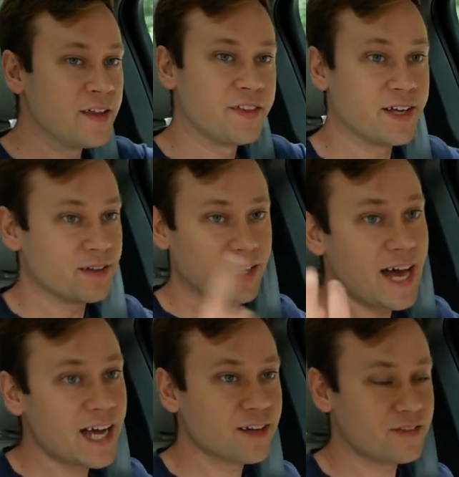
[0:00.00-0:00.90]
the
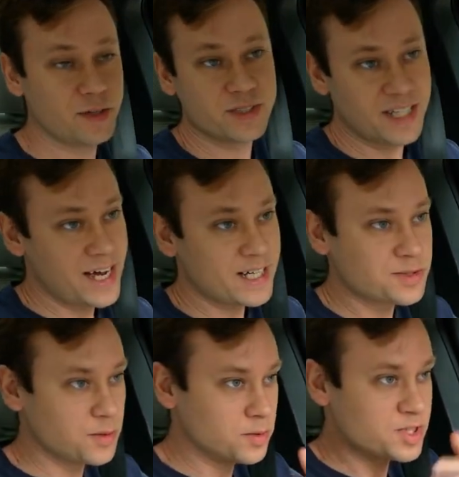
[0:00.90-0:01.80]
lack, there was an
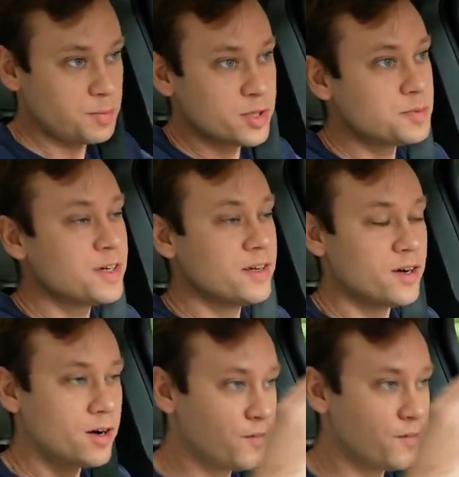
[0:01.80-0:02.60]
actual supposed to be a,